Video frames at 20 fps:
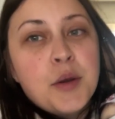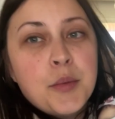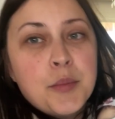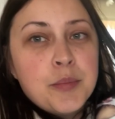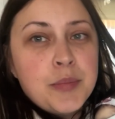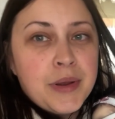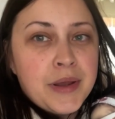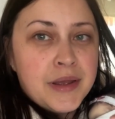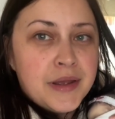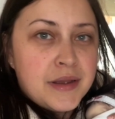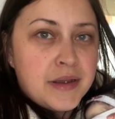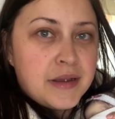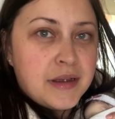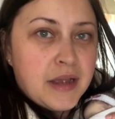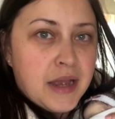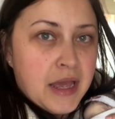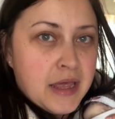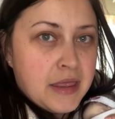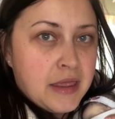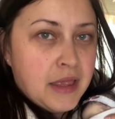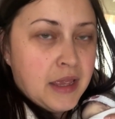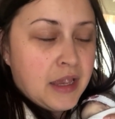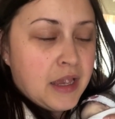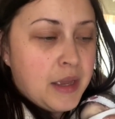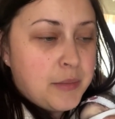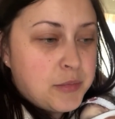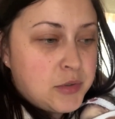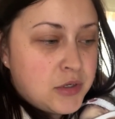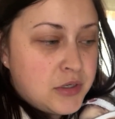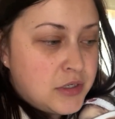but I think
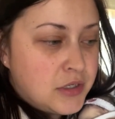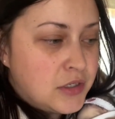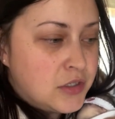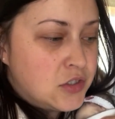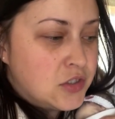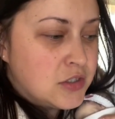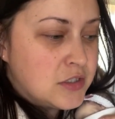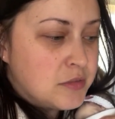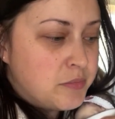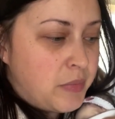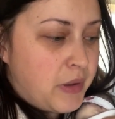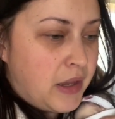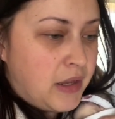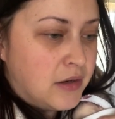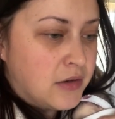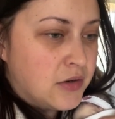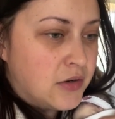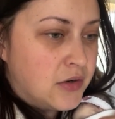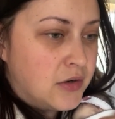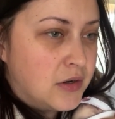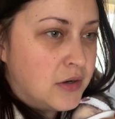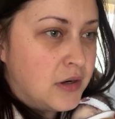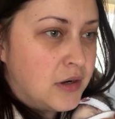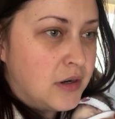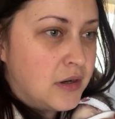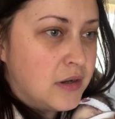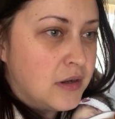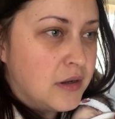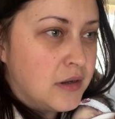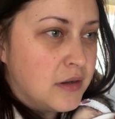I'm gonna just paint her
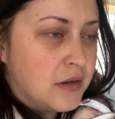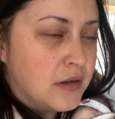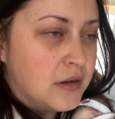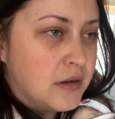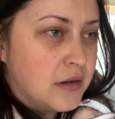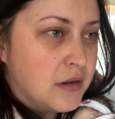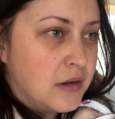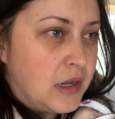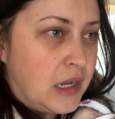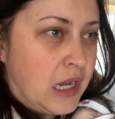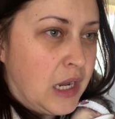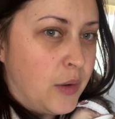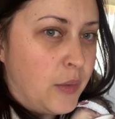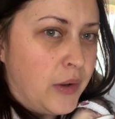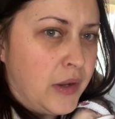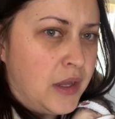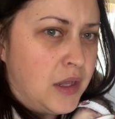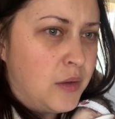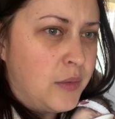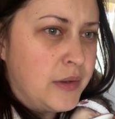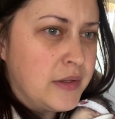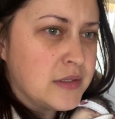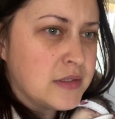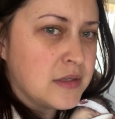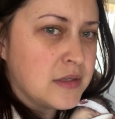how I always